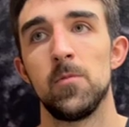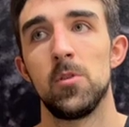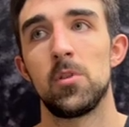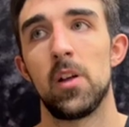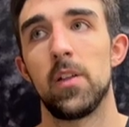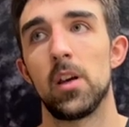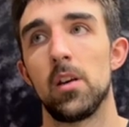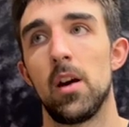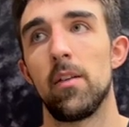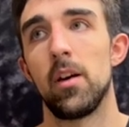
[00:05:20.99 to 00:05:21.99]
So I think
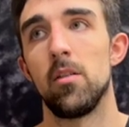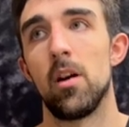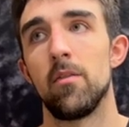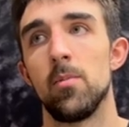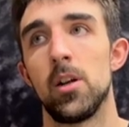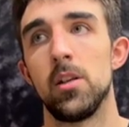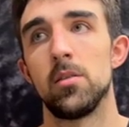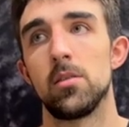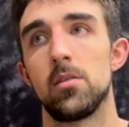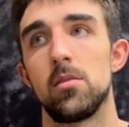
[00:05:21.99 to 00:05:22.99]
everybody
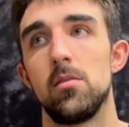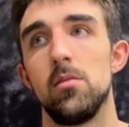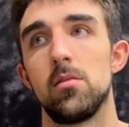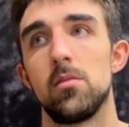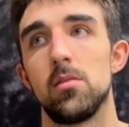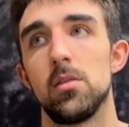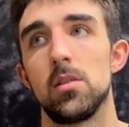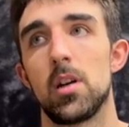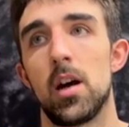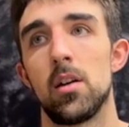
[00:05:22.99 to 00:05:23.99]
just
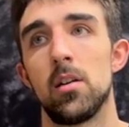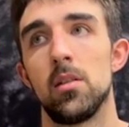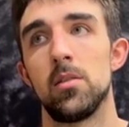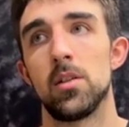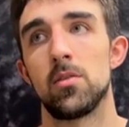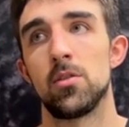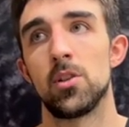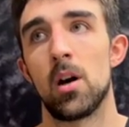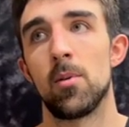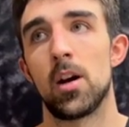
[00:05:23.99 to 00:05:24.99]
kind of does their
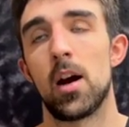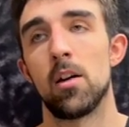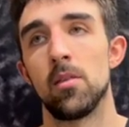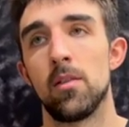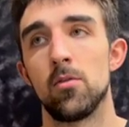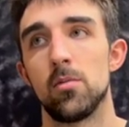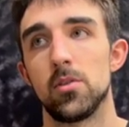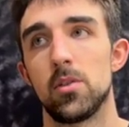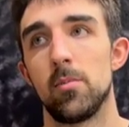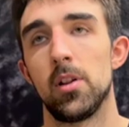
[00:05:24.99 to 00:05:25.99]
job at a higher level
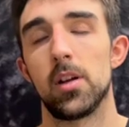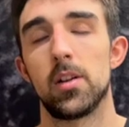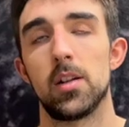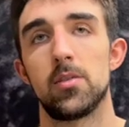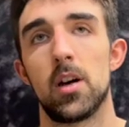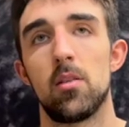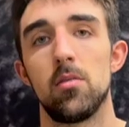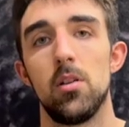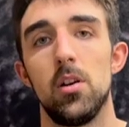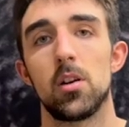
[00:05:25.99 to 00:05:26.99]
when somebody like that's out,
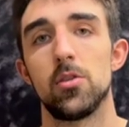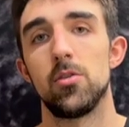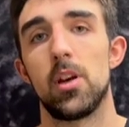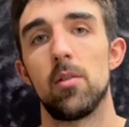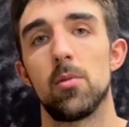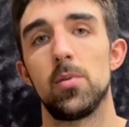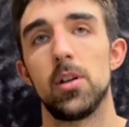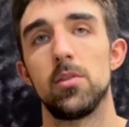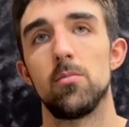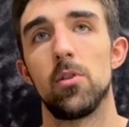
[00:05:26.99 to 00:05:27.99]
because you can't
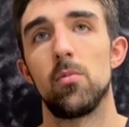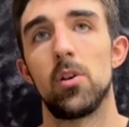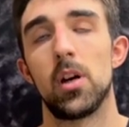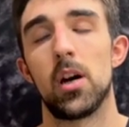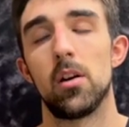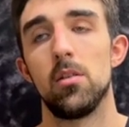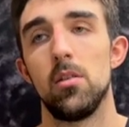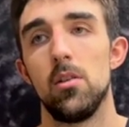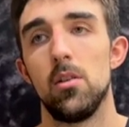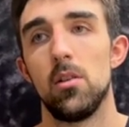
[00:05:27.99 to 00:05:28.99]
replace him with one
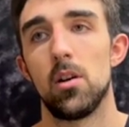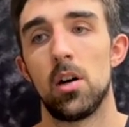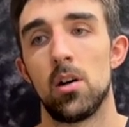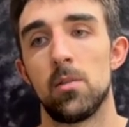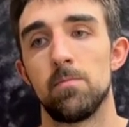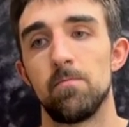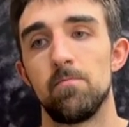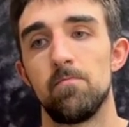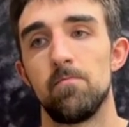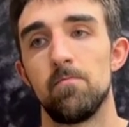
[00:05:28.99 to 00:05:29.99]
guy.
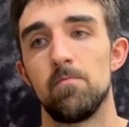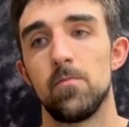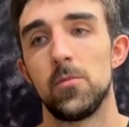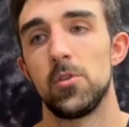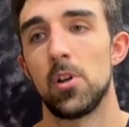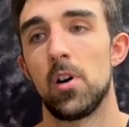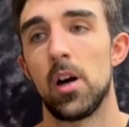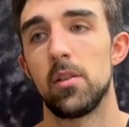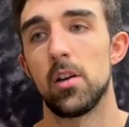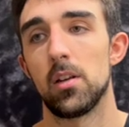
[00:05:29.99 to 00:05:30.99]
So
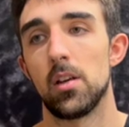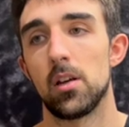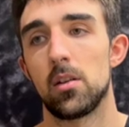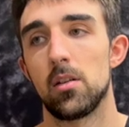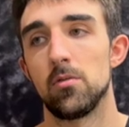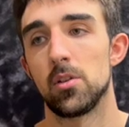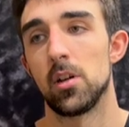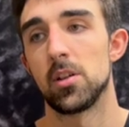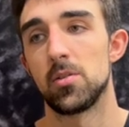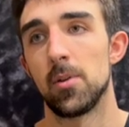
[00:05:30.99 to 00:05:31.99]
I think it was a
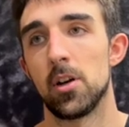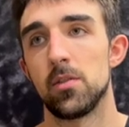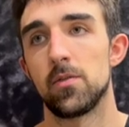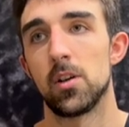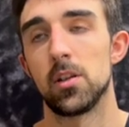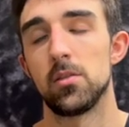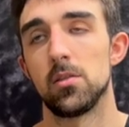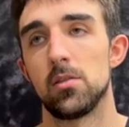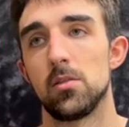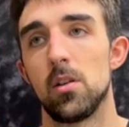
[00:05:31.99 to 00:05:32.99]
good experience for us,
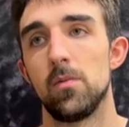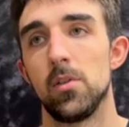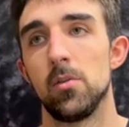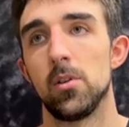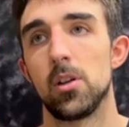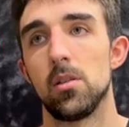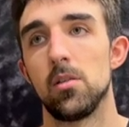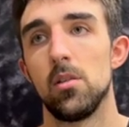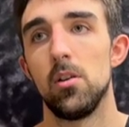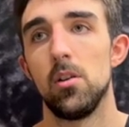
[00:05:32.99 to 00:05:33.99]
and hopefully we can